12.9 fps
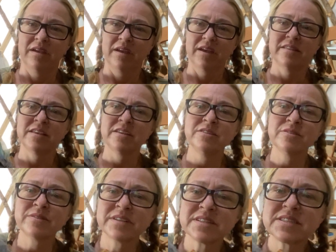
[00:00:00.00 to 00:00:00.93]
And then you
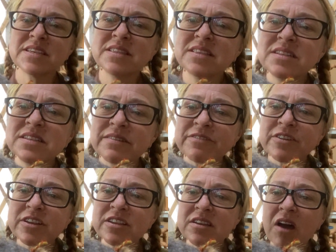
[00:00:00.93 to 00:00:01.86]
can see the
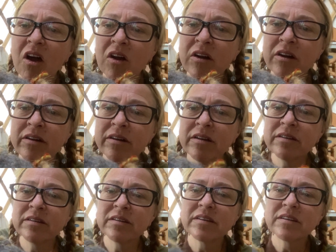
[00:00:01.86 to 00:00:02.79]
different yarn.
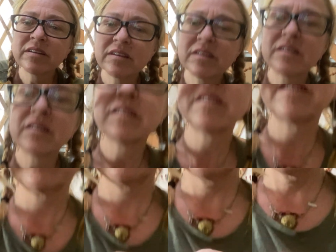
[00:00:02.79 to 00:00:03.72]

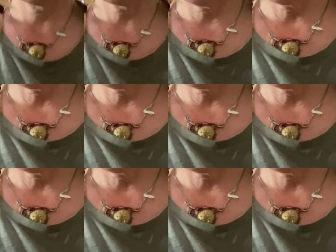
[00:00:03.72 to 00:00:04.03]
So